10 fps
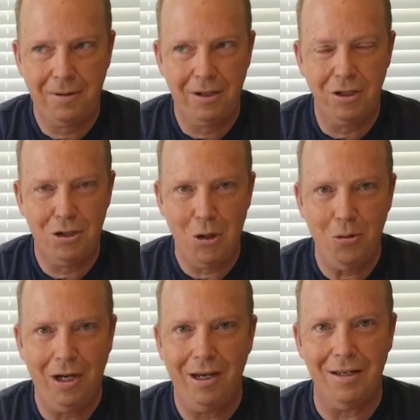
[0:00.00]

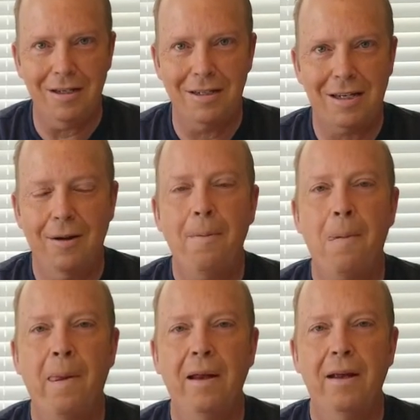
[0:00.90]
kazungas
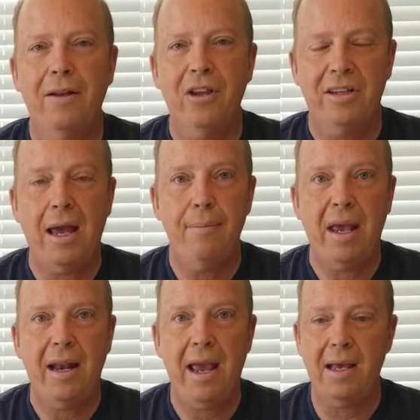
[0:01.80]
that
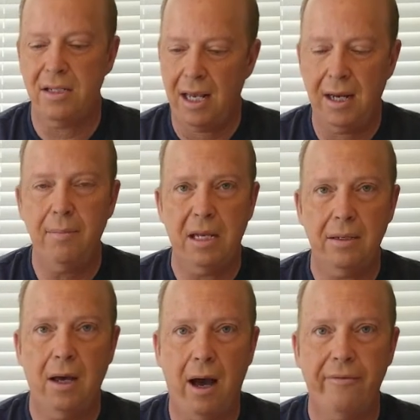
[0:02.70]
man has. And I
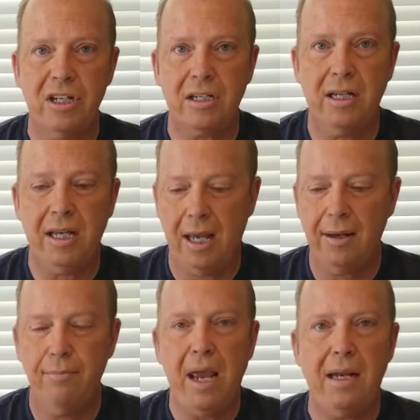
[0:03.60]
mean, obviously
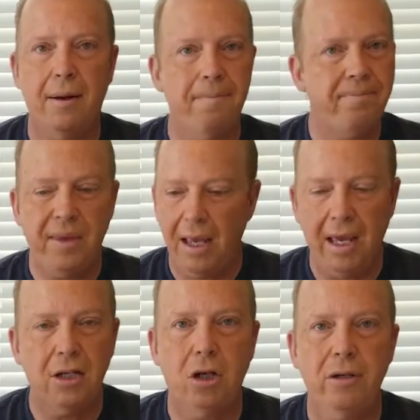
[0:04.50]
it made it.
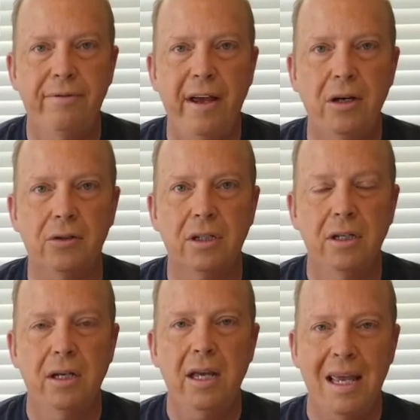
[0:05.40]
It could have failed.
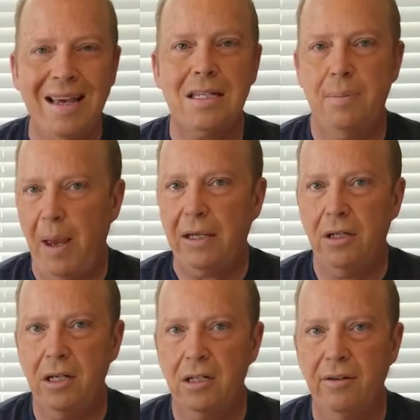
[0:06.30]
He
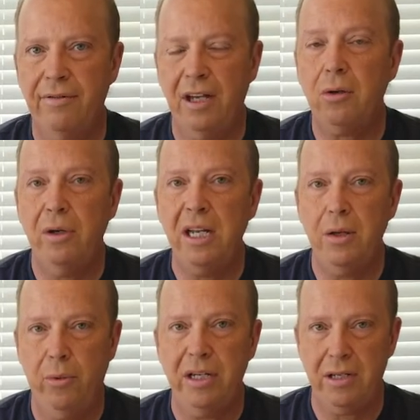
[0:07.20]
expected it to fail when he
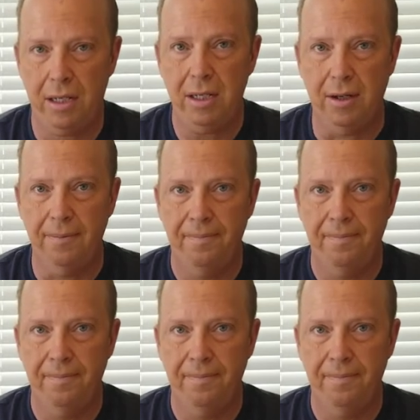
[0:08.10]
went in.